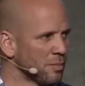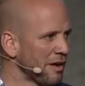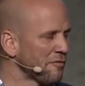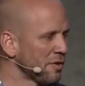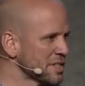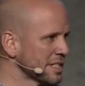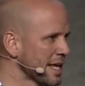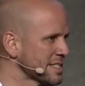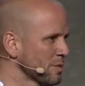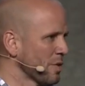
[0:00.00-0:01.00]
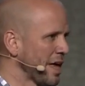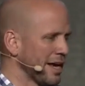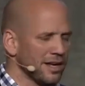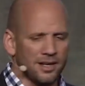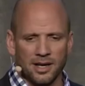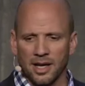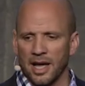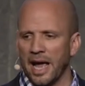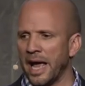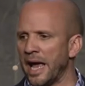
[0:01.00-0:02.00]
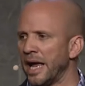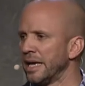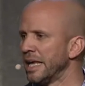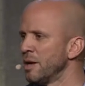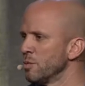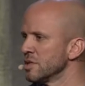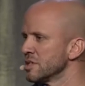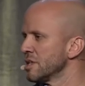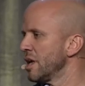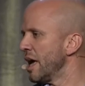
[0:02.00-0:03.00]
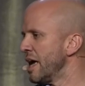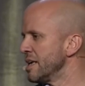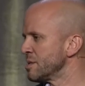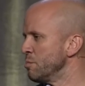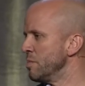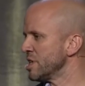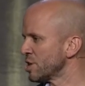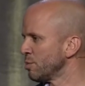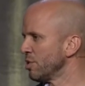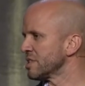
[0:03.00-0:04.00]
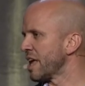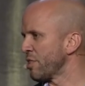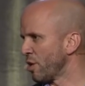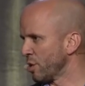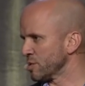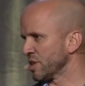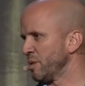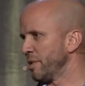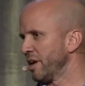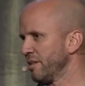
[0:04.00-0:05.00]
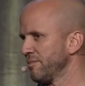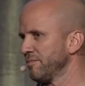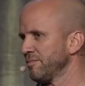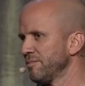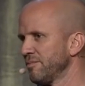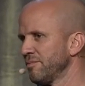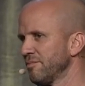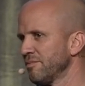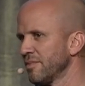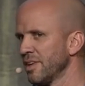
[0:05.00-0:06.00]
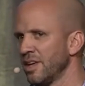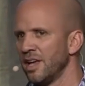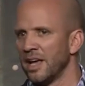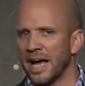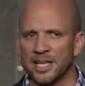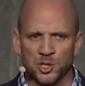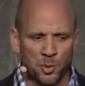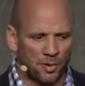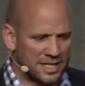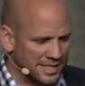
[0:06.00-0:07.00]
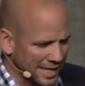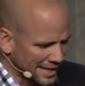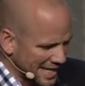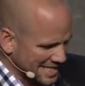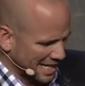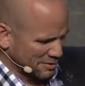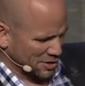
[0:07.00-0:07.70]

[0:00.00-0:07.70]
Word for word: my first lesson with Anna, and it was as miserable as I thought it was going to be. I had two prosthetic legs, and I was